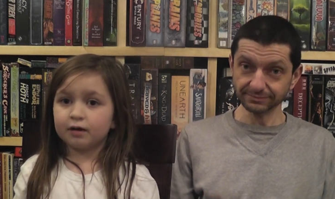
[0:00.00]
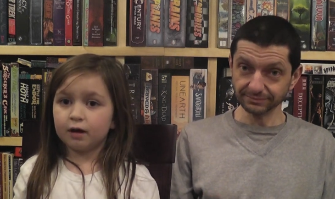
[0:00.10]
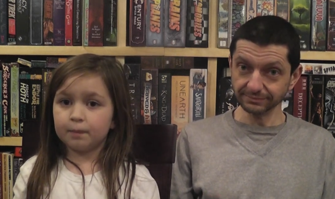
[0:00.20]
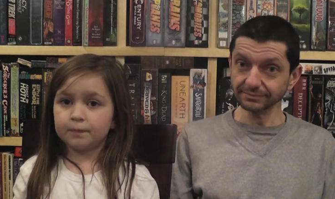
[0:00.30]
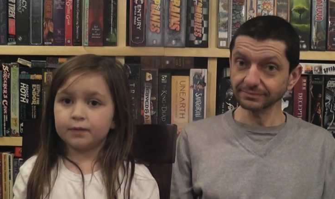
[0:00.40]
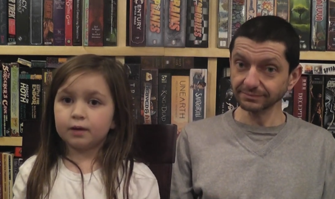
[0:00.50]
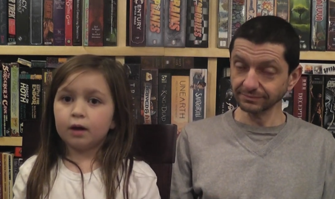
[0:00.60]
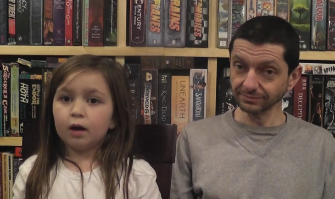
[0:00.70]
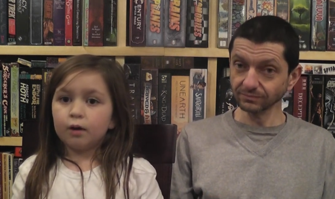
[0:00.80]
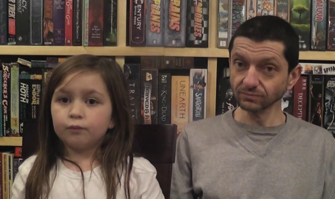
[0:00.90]
Speaker 1: um,
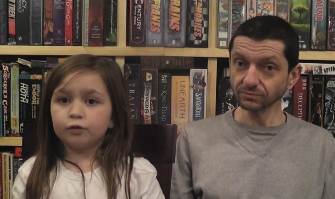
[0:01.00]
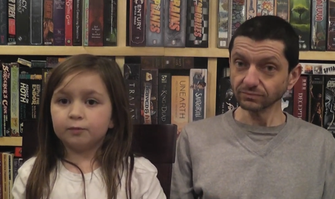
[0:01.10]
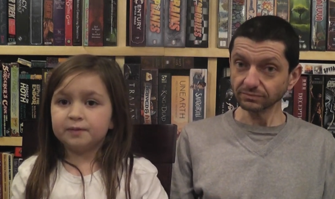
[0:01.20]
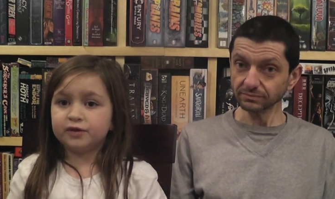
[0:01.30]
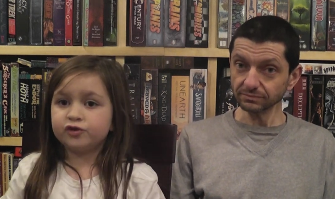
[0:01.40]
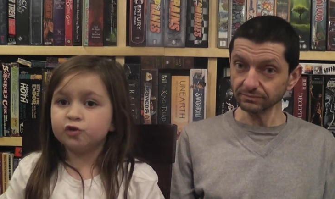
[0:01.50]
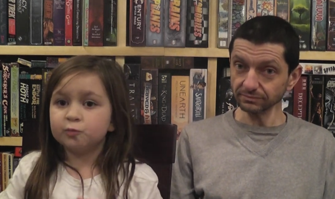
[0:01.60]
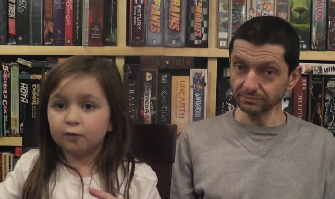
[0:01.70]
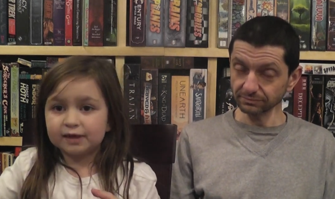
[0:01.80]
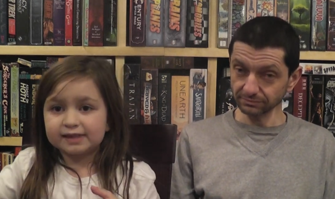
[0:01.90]
will be two
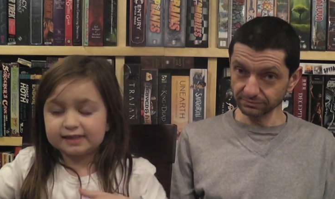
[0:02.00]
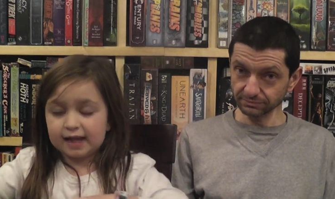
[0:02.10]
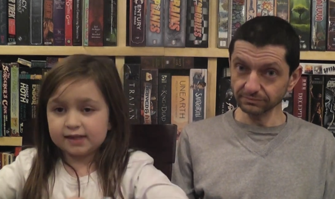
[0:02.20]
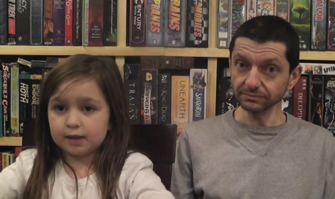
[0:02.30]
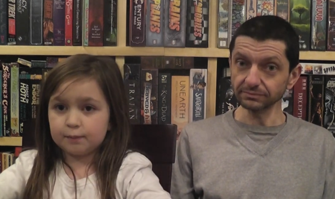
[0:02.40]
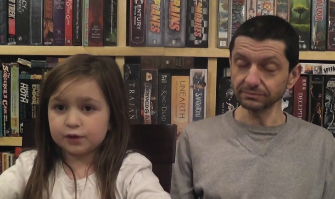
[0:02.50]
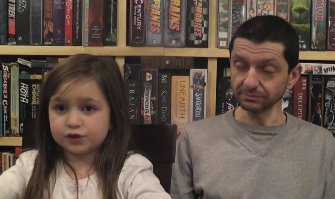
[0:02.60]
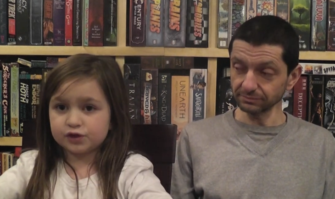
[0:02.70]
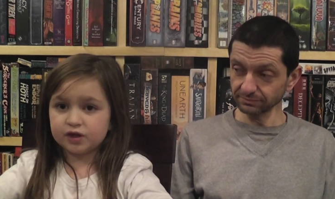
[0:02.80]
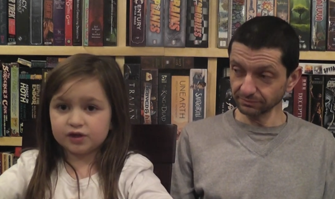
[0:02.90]
points because that's how mm-hmm. much
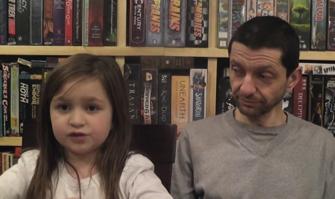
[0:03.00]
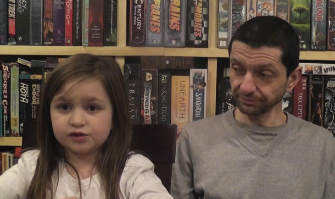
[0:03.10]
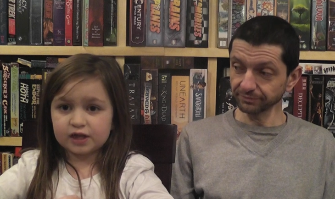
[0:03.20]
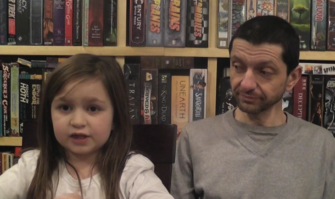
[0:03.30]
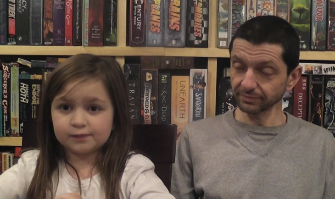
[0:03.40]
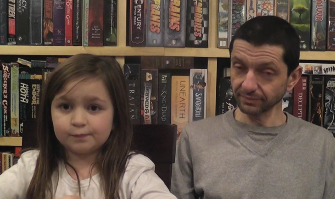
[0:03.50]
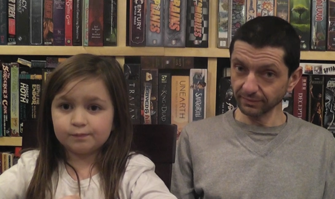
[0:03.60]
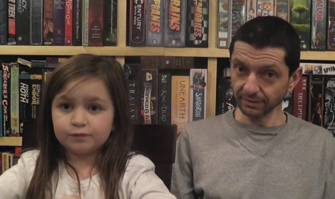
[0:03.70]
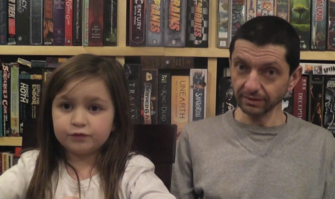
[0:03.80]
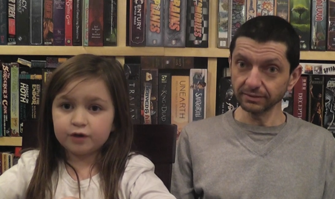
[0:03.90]
the tents
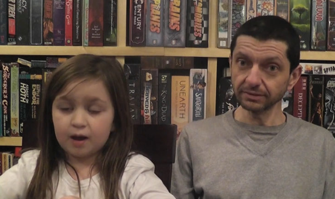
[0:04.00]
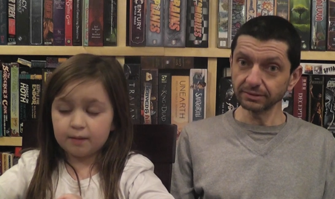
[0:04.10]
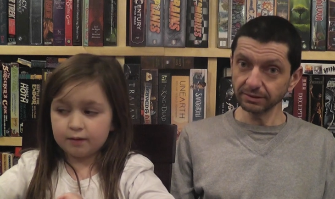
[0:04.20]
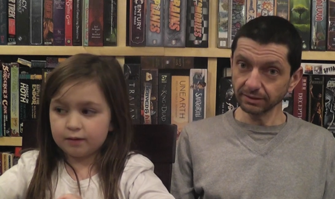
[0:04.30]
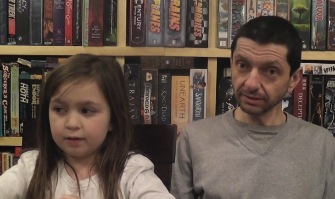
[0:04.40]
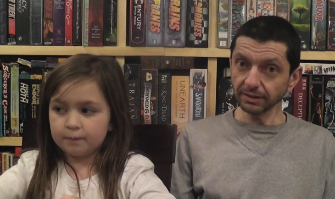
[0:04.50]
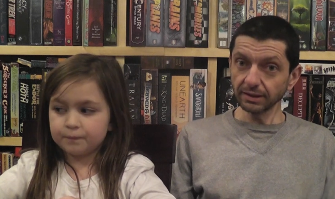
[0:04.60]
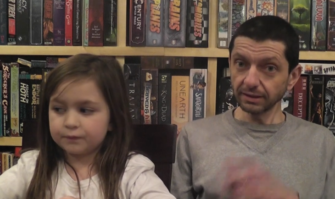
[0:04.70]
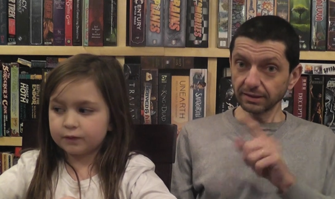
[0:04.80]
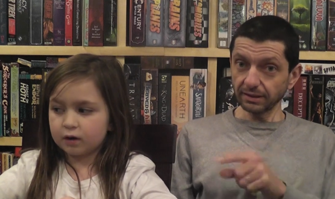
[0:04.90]
top, um,
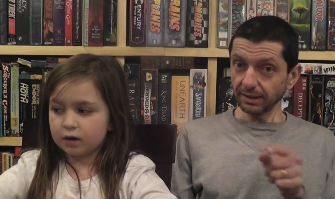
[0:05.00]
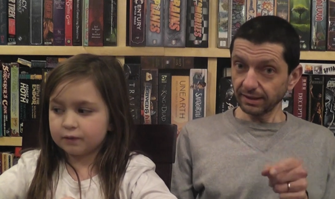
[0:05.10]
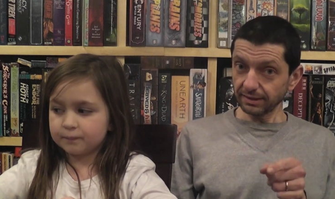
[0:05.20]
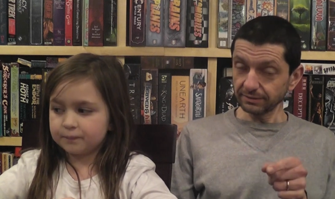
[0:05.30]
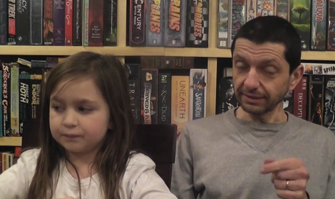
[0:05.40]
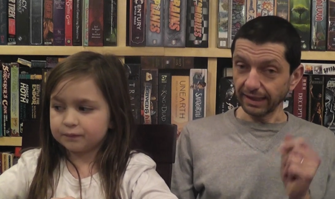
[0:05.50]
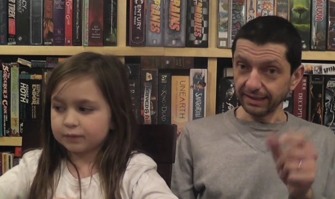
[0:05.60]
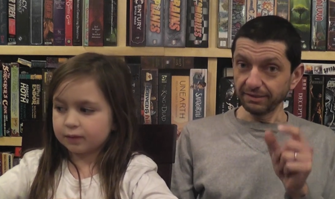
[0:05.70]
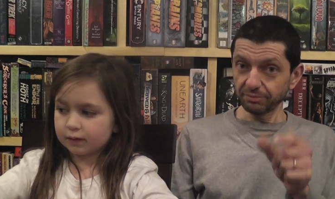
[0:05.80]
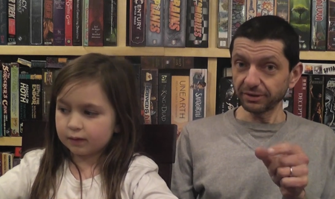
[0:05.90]
are.
Speaker 2: Yeah,
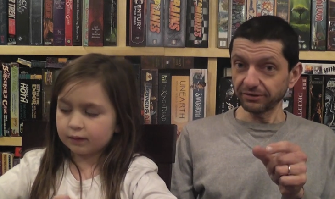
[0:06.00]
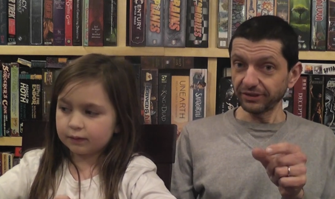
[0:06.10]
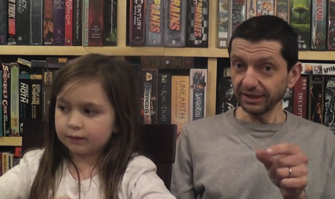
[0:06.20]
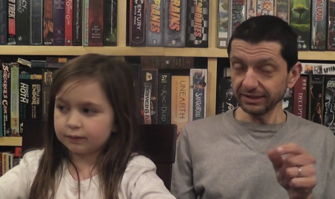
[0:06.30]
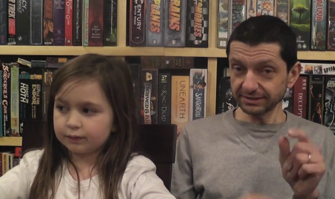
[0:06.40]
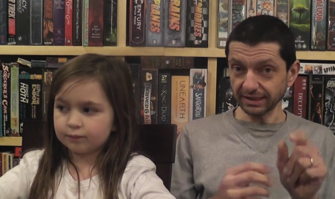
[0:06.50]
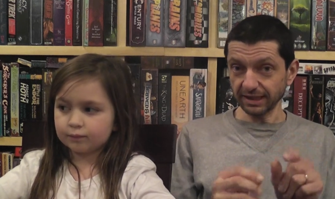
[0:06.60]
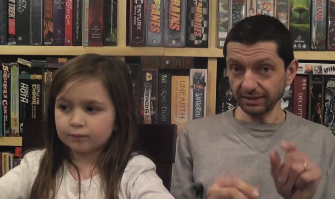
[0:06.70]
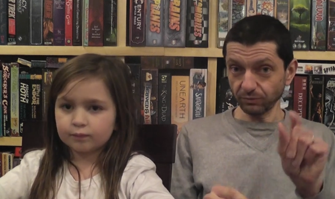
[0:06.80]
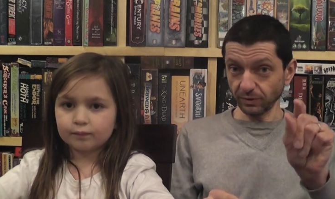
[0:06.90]
an important thing is
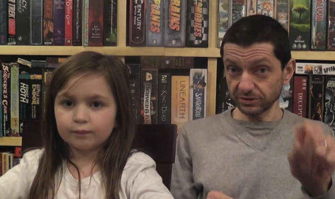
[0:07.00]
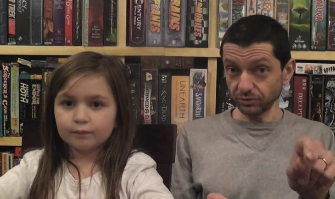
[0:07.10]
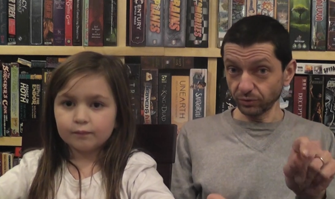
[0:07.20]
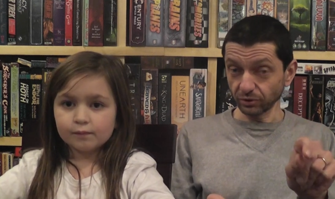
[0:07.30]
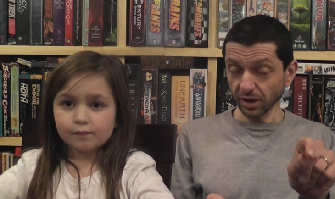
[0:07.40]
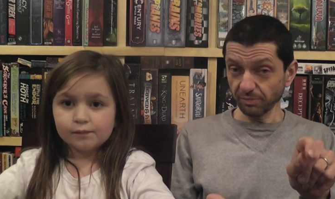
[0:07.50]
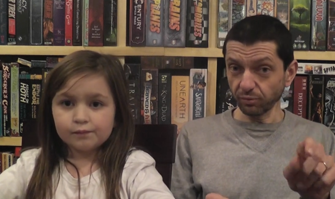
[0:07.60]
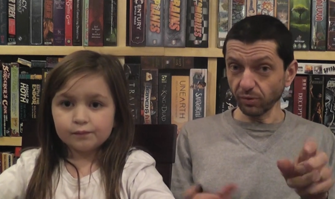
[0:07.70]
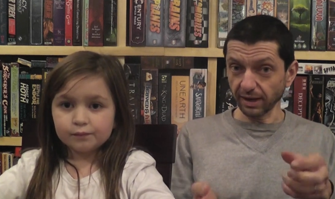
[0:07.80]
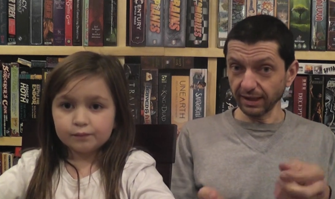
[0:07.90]
that once you top
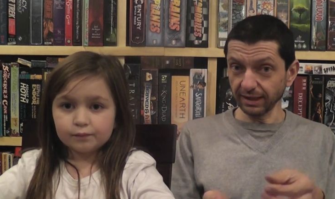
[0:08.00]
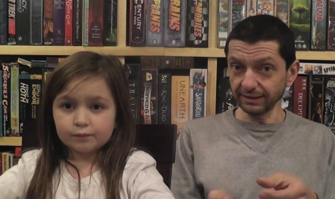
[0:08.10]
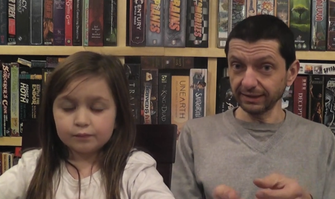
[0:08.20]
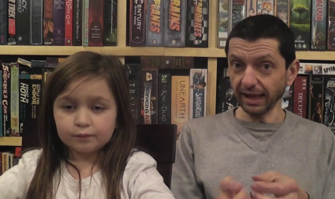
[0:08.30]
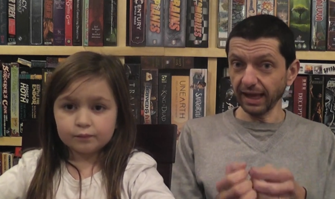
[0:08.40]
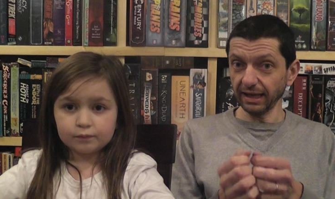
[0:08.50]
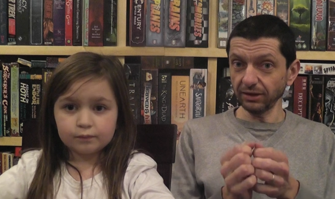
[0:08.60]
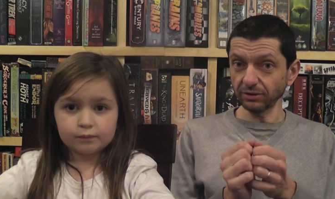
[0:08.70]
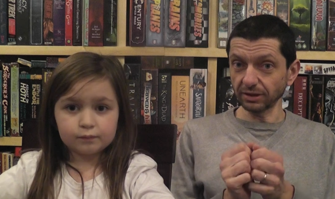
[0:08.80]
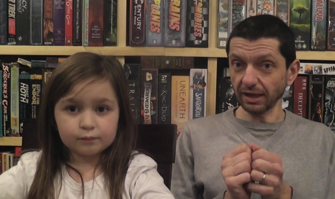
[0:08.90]
one, then
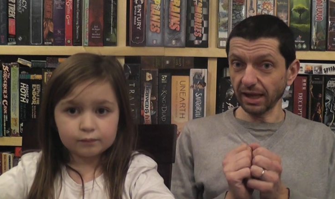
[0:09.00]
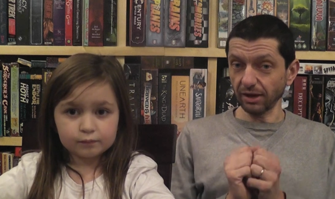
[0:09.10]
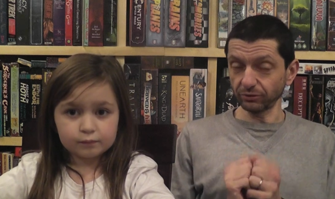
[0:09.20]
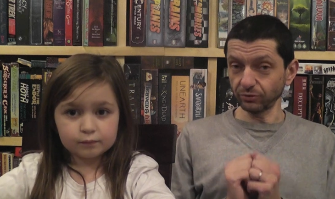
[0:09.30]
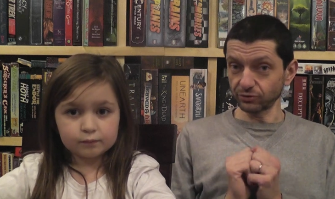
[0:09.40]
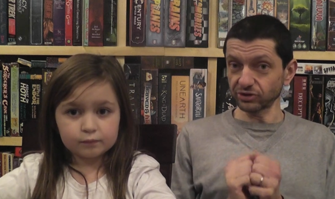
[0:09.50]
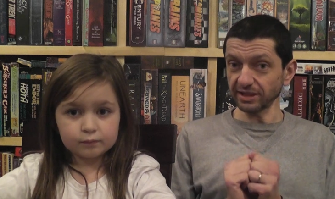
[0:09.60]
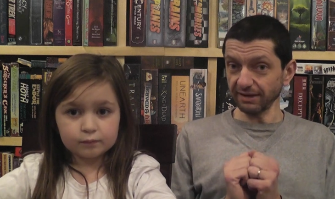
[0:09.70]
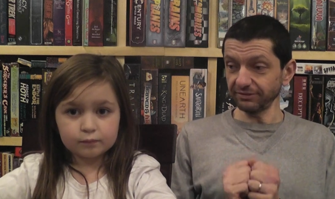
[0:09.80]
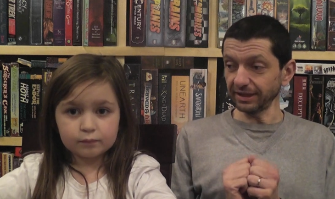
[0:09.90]
you're allowed to
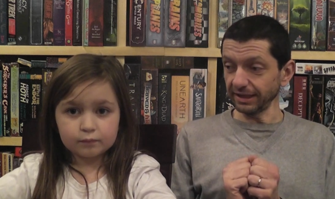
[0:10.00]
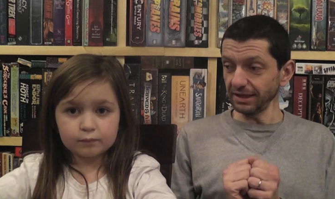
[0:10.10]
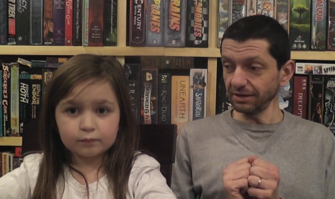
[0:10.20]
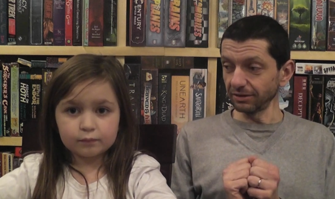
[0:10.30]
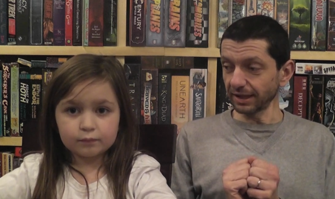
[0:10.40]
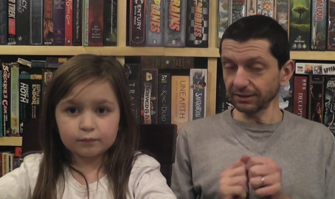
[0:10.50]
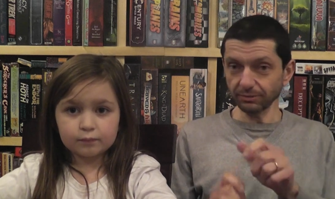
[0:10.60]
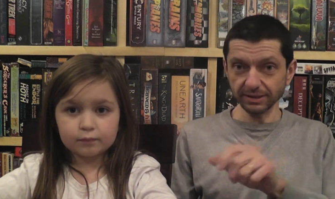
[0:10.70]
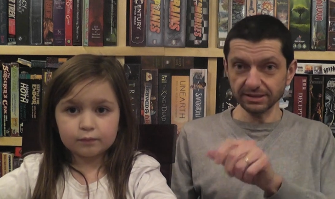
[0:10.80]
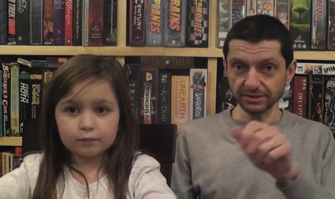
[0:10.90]
save the eagle.
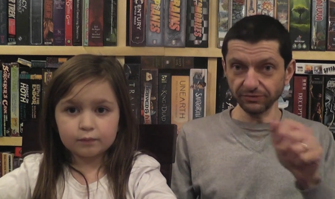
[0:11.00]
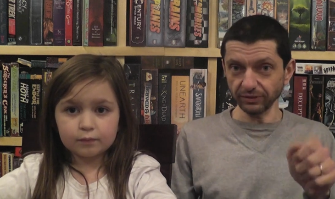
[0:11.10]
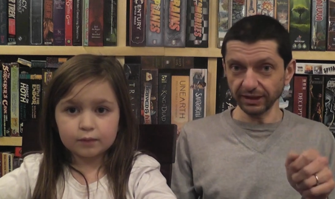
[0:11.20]
Otherwise, if you